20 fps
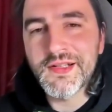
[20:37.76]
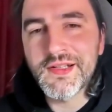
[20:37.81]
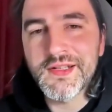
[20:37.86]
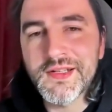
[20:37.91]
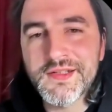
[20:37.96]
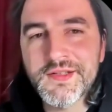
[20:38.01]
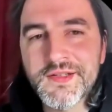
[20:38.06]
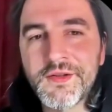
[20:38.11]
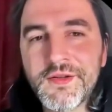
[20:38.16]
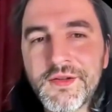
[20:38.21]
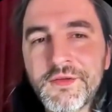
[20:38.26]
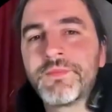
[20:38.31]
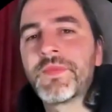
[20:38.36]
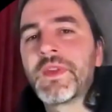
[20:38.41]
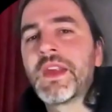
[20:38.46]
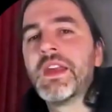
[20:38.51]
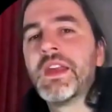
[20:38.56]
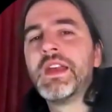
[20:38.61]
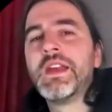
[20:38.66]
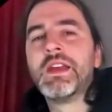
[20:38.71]
let us know.
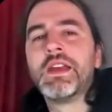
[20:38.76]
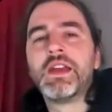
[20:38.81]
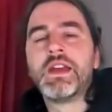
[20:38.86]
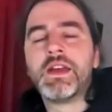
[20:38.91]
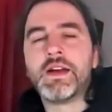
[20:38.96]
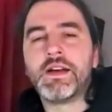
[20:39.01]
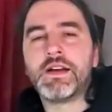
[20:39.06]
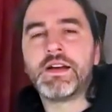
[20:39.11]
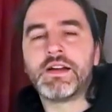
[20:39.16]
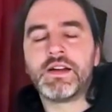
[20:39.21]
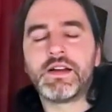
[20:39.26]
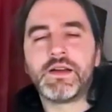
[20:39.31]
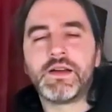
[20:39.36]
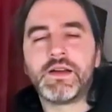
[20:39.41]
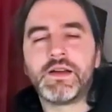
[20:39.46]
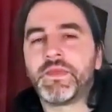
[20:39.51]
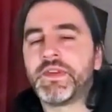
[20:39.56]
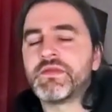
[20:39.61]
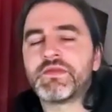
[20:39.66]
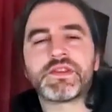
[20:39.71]

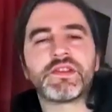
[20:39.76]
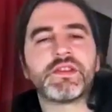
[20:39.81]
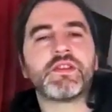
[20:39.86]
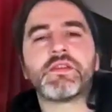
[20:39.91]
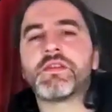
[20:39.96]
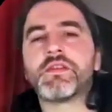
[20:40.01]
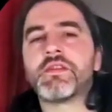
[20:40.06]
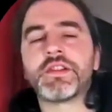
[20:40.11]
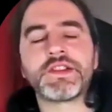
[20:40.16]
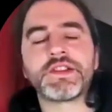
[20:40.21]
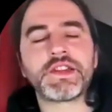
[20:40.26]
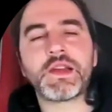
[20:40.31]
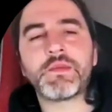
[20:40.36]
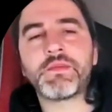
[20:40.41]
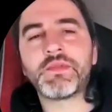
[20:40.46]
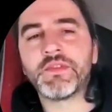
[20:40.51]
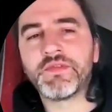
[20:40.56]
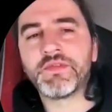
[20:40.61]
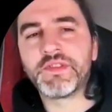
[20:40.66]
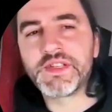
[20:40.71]
Here's another
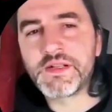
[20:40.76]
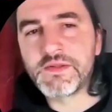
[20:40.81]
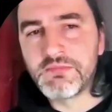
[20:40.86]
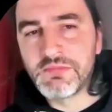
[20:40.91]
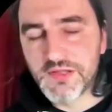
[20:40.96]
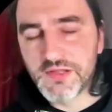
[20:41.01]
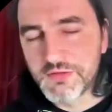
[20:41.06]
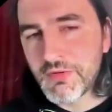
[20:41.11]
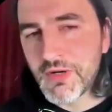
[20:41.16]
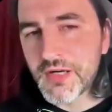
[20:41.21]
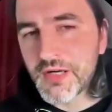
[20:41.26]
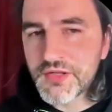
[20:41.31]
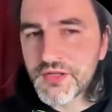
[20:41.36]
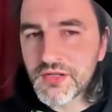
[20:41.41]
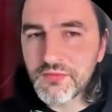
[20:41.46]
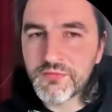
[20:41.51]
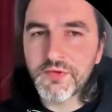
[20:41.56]
example of a terrible question.